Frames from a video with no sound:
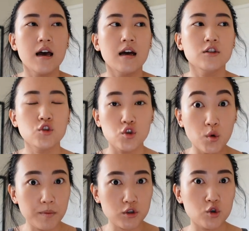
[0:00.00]

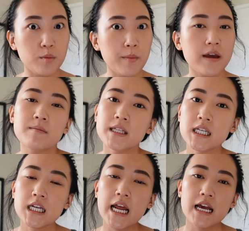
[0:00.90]
super super
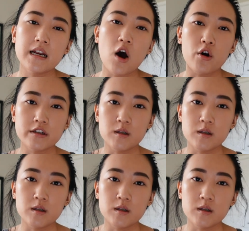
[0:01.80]
pigmented and hard